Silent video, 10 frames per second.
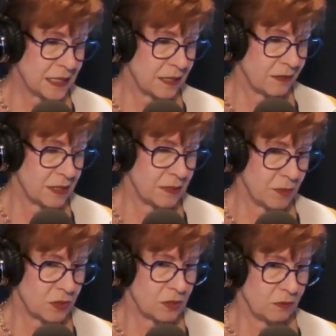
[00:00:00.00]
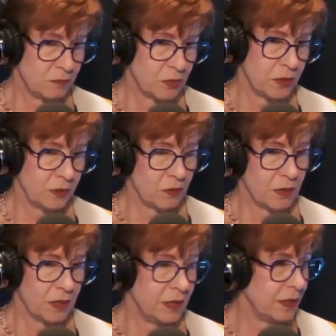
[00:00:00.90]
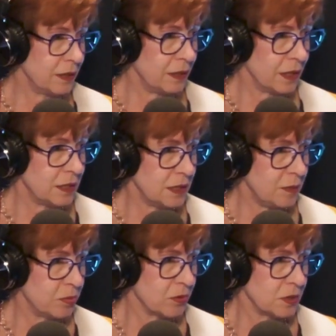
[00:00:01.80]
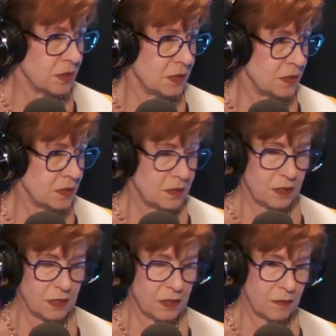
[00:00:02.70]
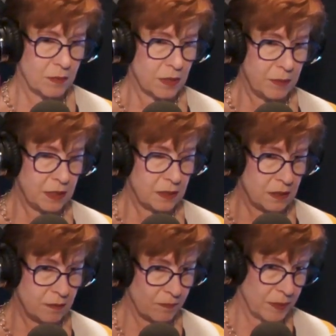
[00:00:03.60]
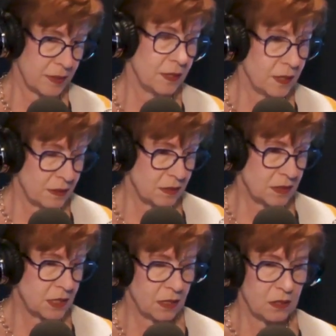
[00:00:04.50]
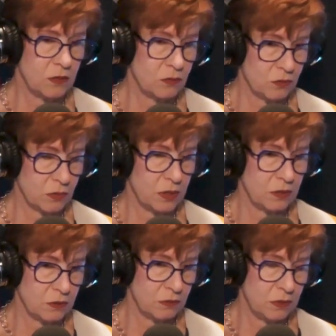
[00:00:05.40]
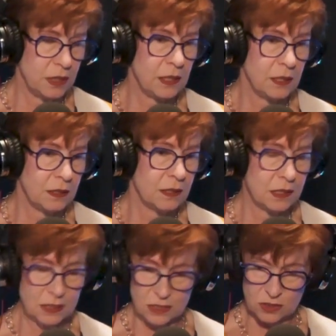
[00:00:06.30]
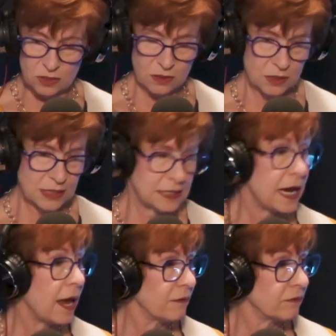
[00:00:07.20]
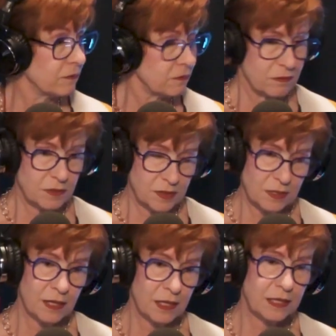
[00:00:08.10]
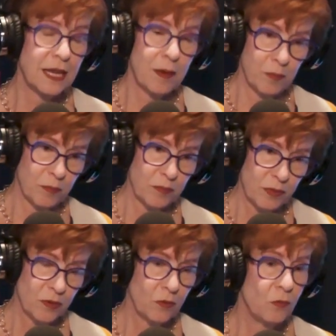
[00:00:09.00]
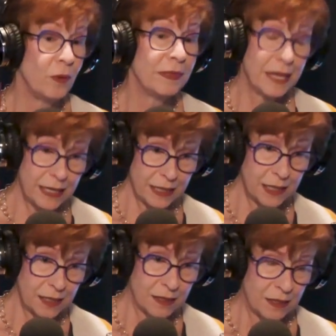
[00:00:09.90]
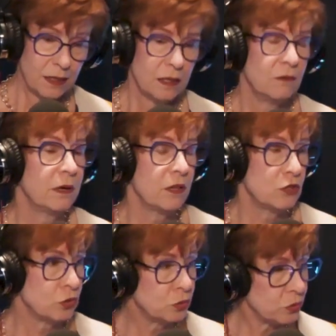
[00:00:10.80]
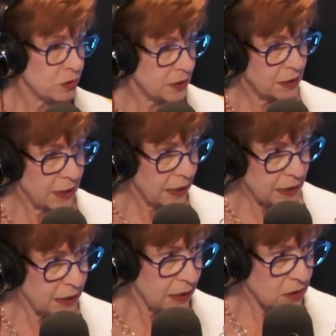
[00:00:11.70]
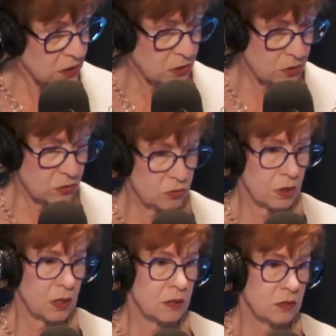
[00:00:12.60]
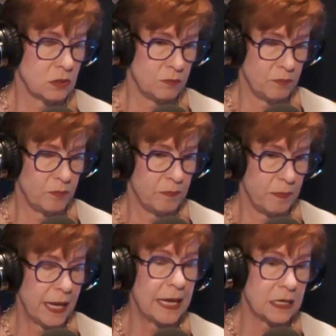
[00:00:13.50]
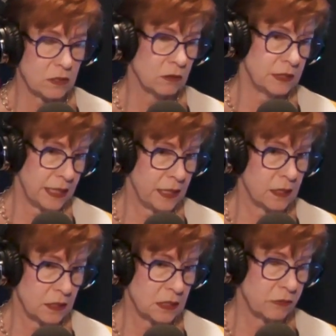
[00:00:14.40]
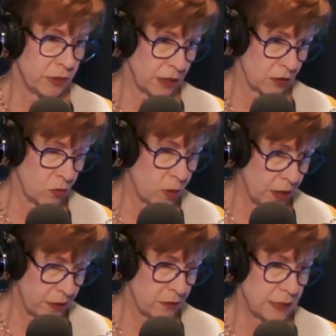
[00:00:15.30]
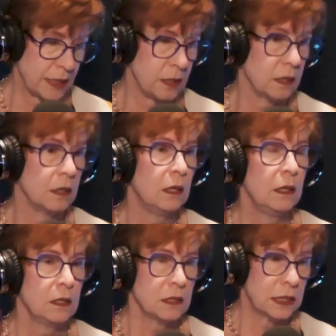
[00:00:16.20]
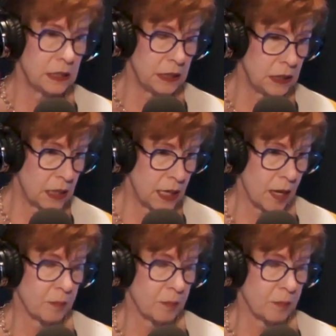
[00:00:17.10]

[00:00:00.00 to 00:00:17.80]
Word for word: That's the most important quality in an IT person. It's not them coming in and, and telling you what you need, it's the staff telling them mm. what they need. Right. What are the tools that they need to uh, to handle data, to acquire data, to clean it up?